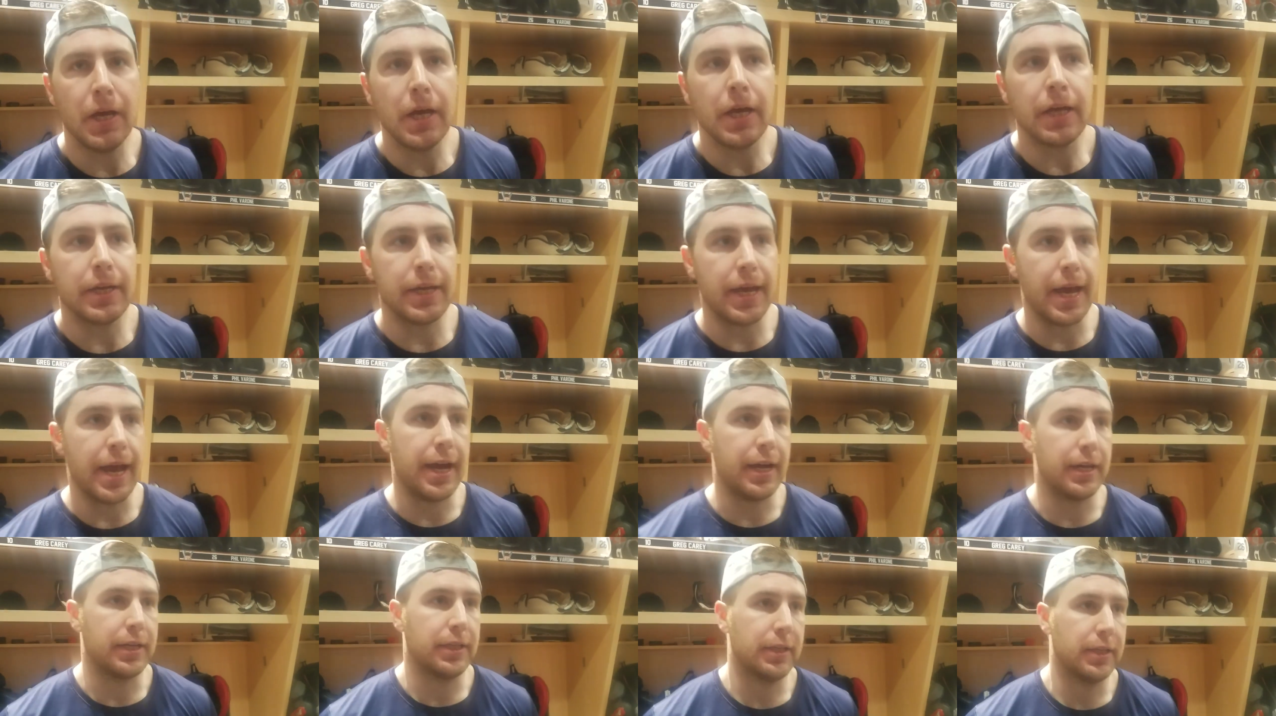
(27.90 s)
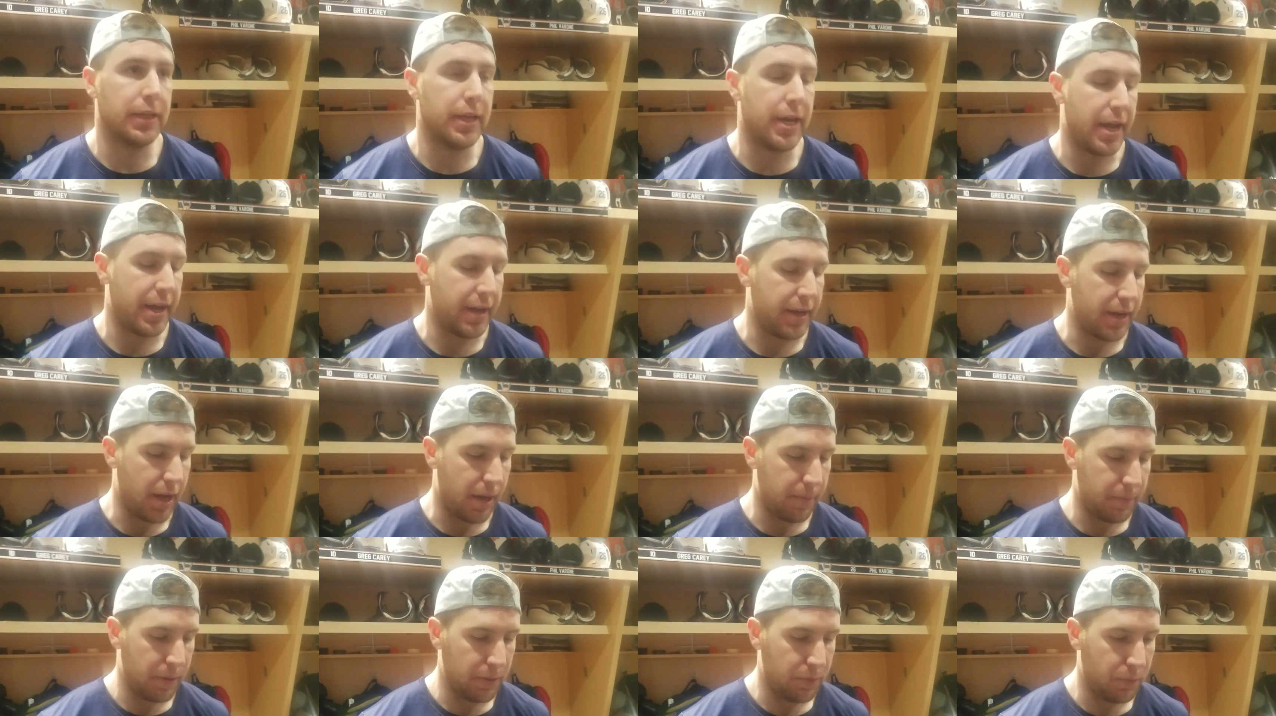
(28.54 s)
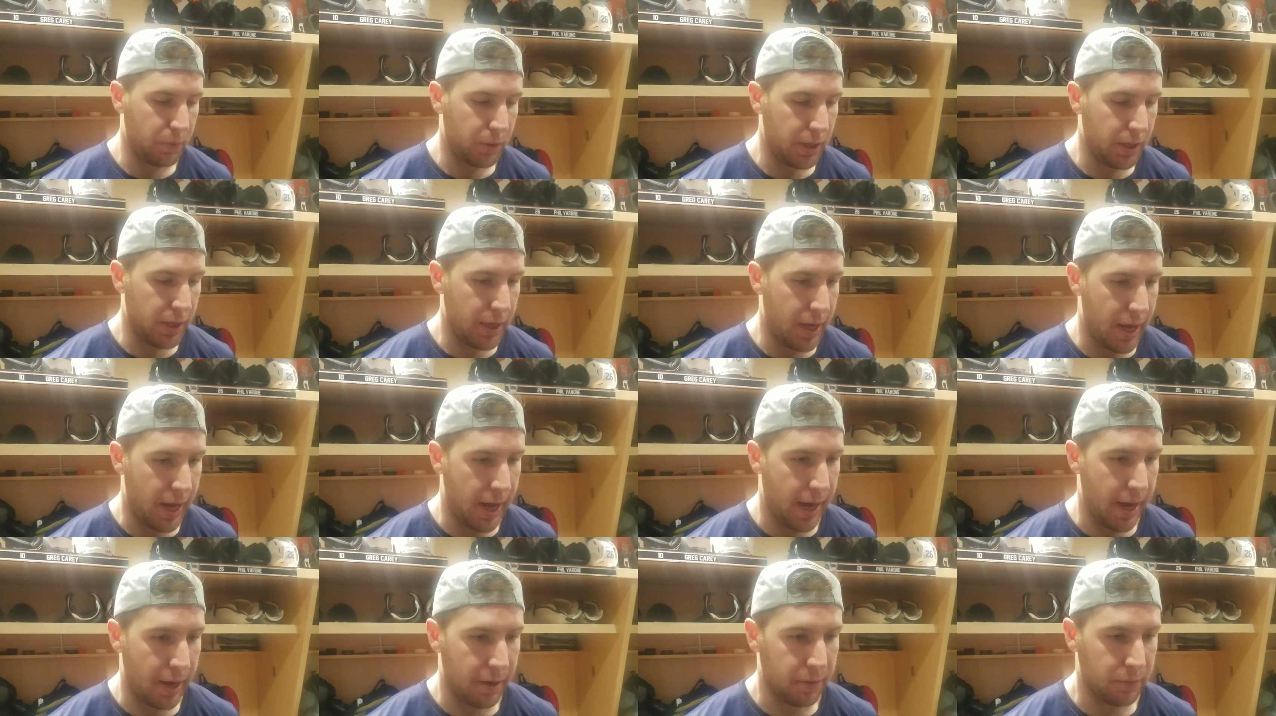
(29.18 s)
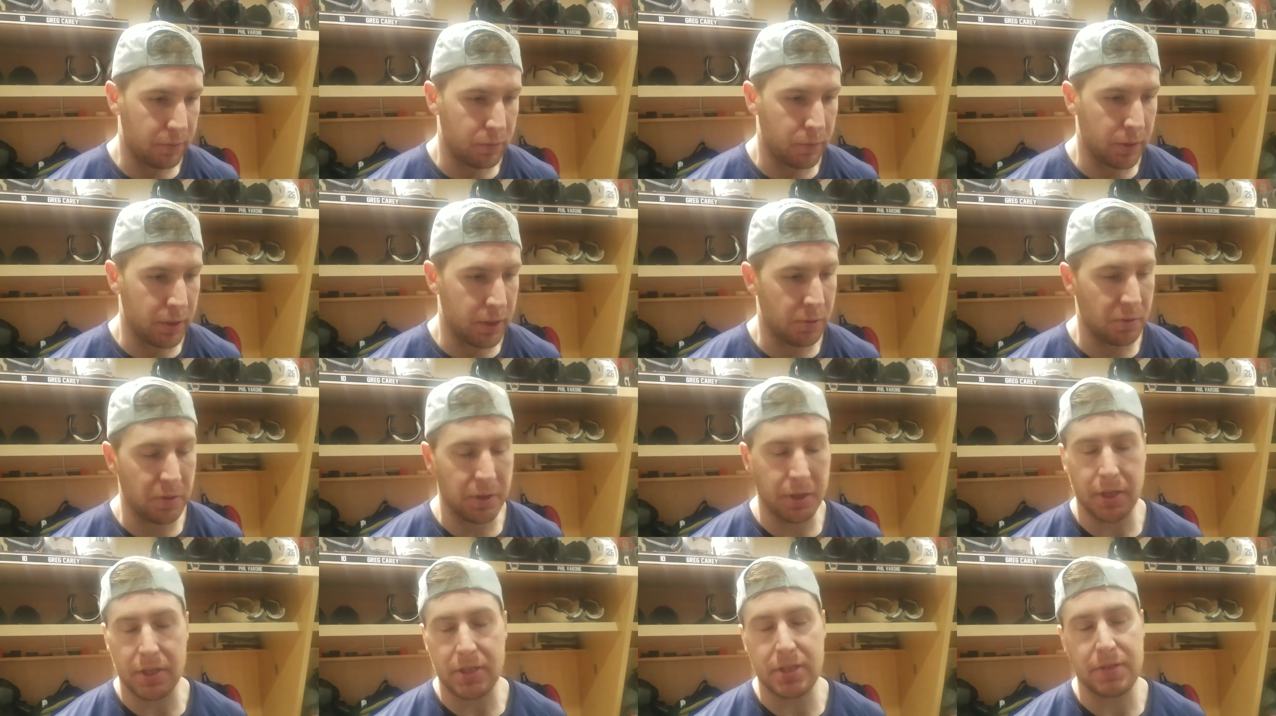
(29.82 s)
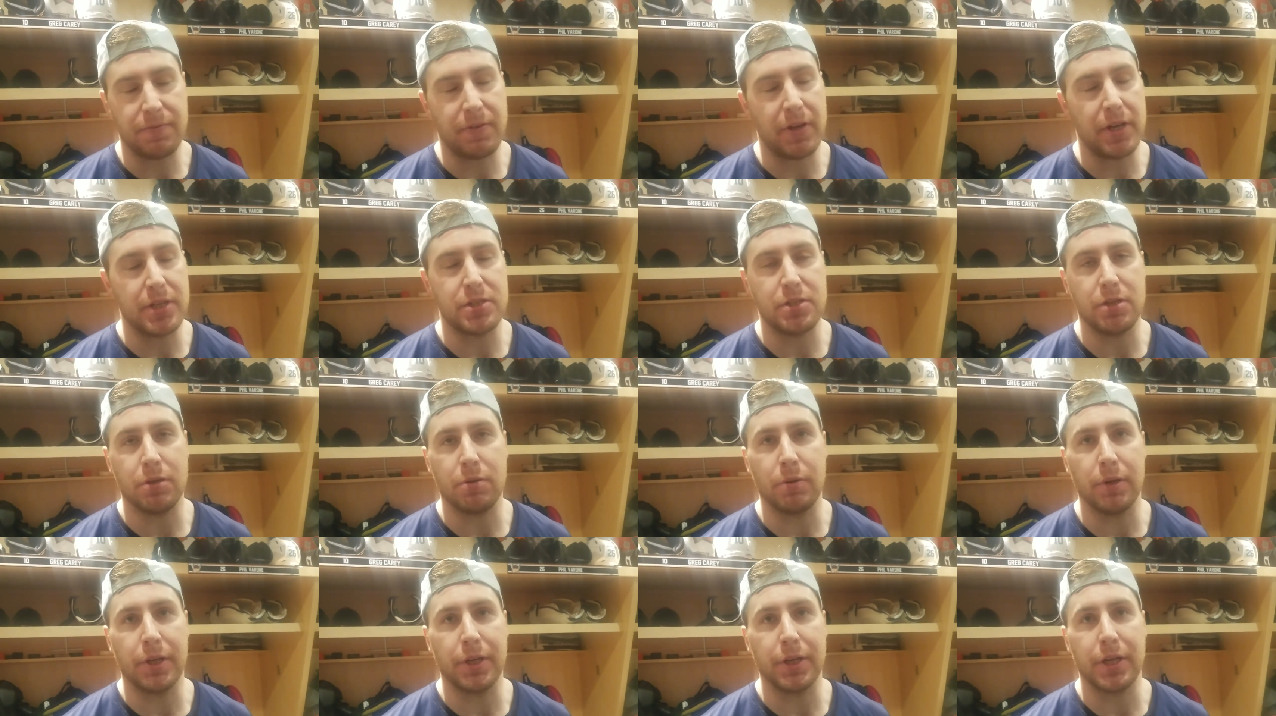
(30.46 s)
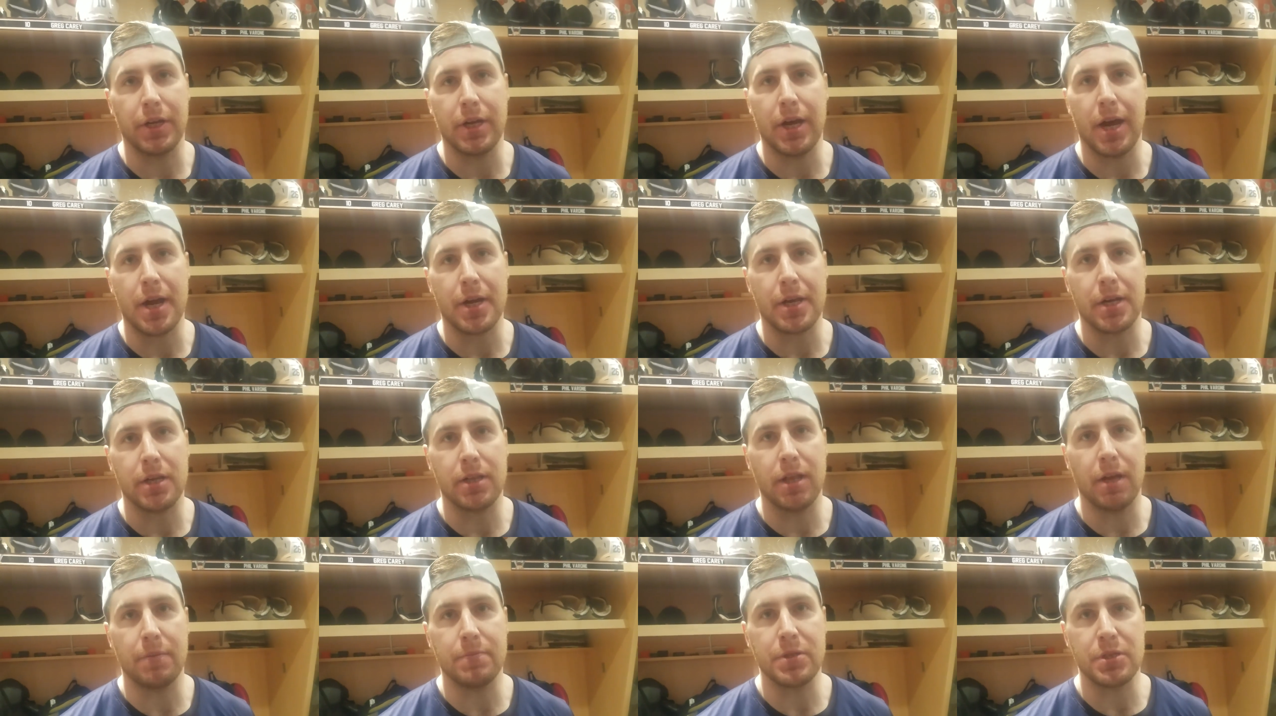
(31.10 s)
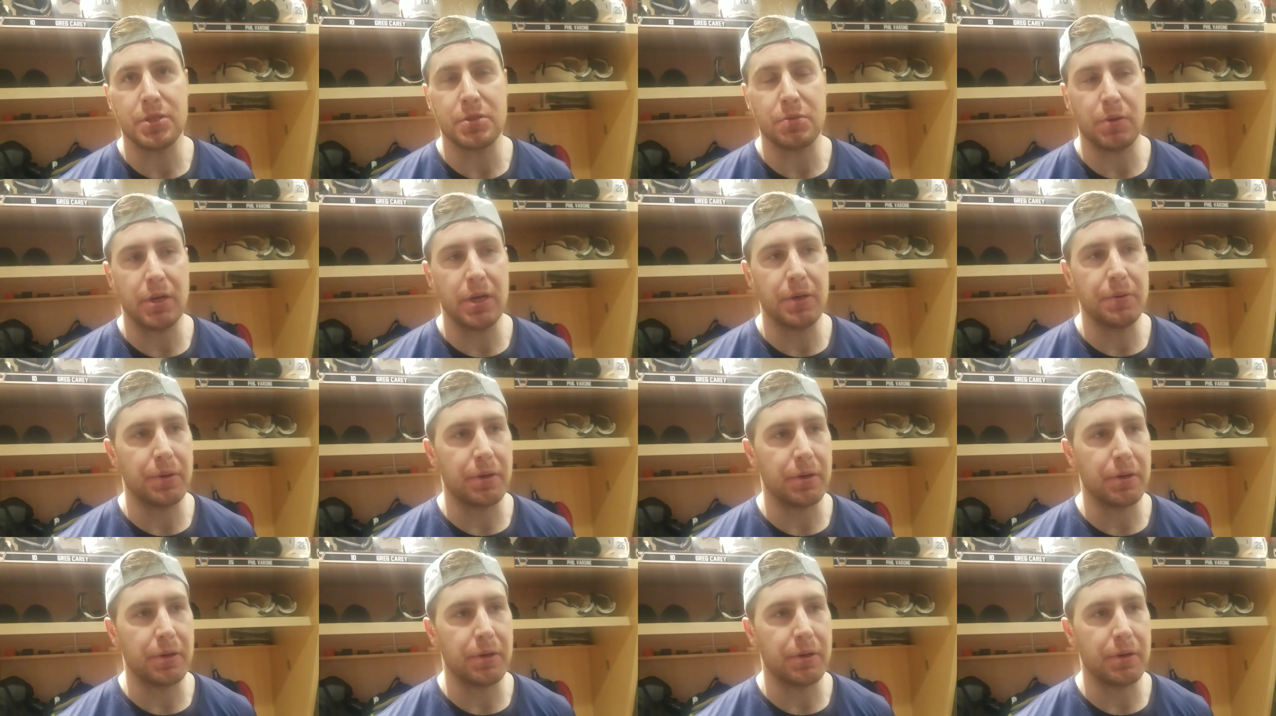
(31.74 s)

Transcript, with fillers: Yeah, yeah. I mean, we uh, we knew we were going to face two really good hockey clubs this week.